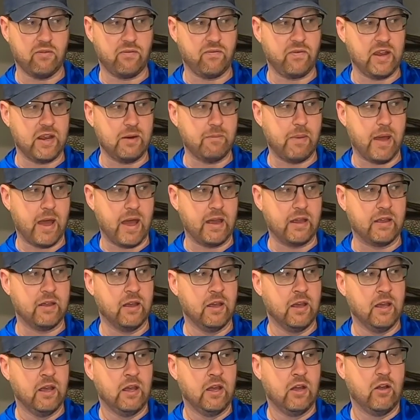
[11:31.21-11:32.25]
feedback
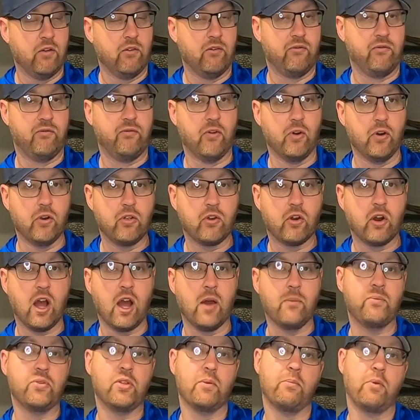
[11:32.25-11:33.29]
further
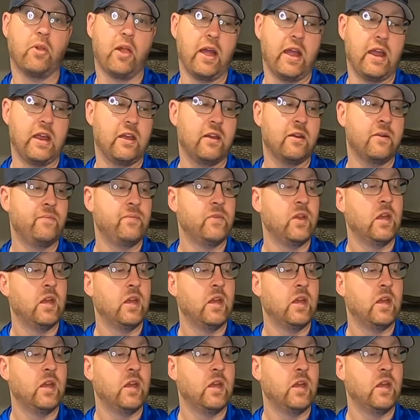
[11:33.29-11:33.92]
up the blank.